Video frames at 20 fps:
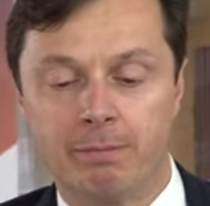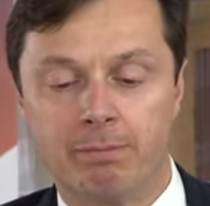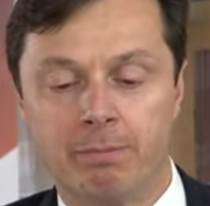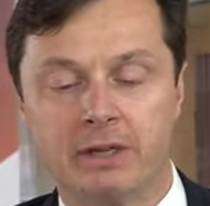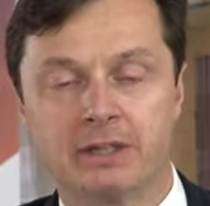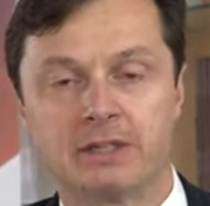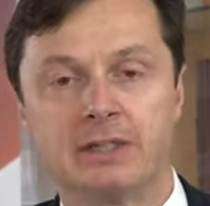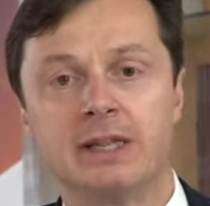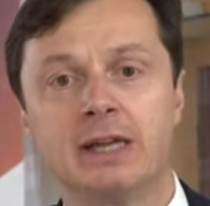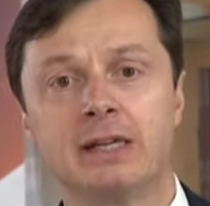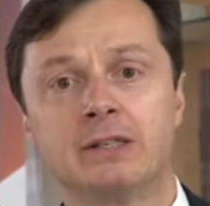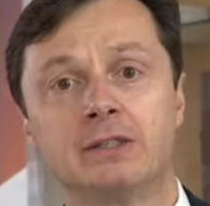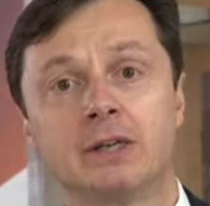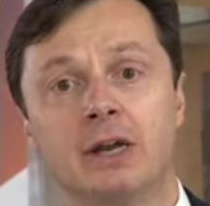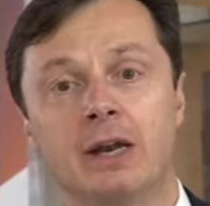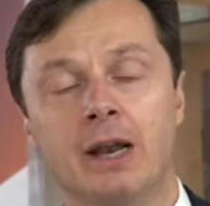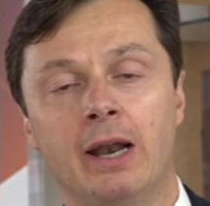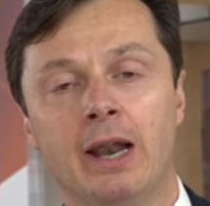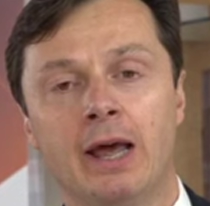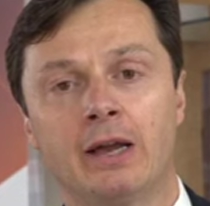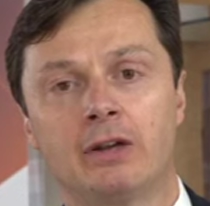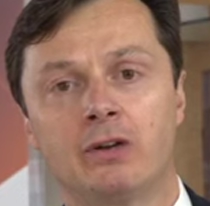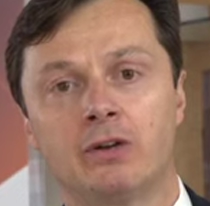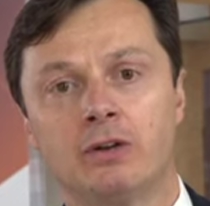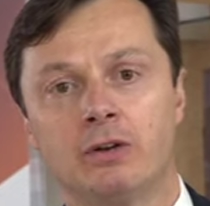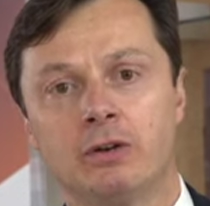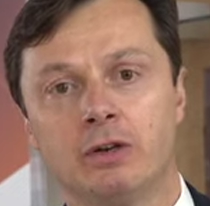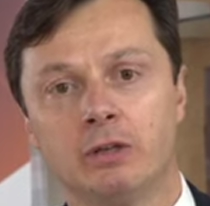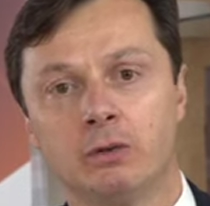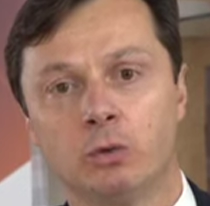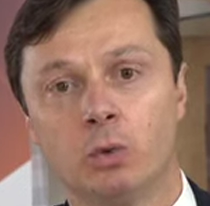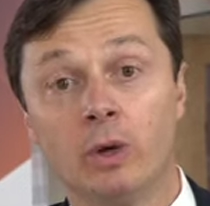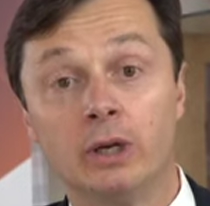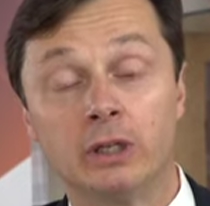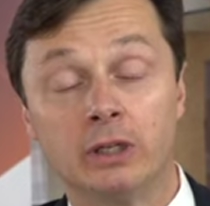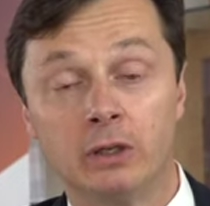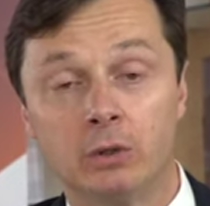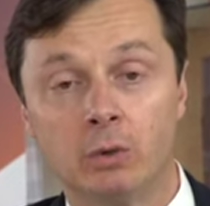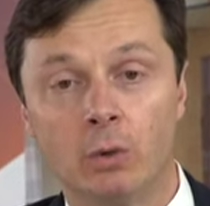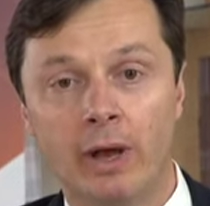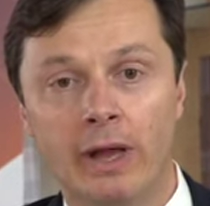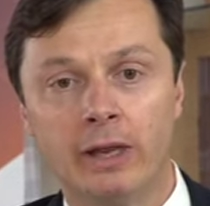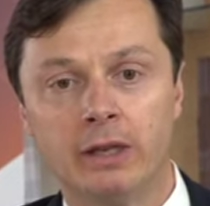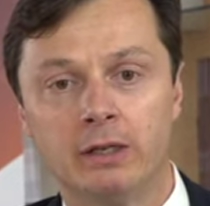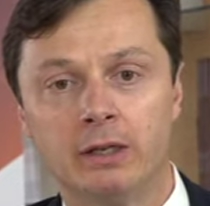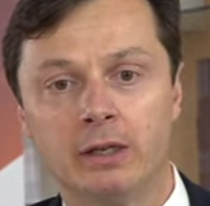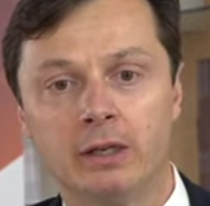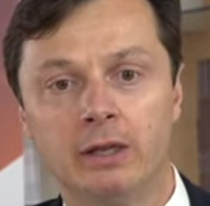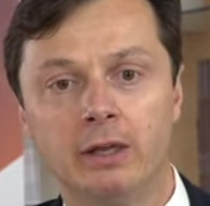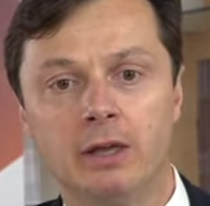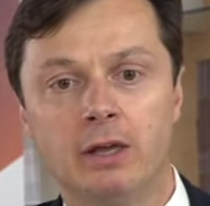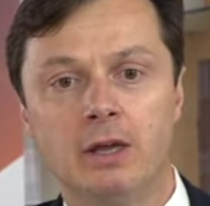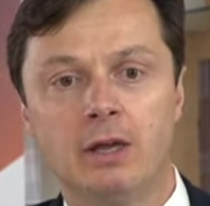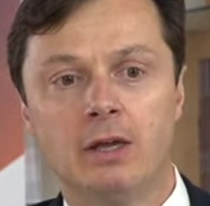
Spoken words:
presidential election in 2020.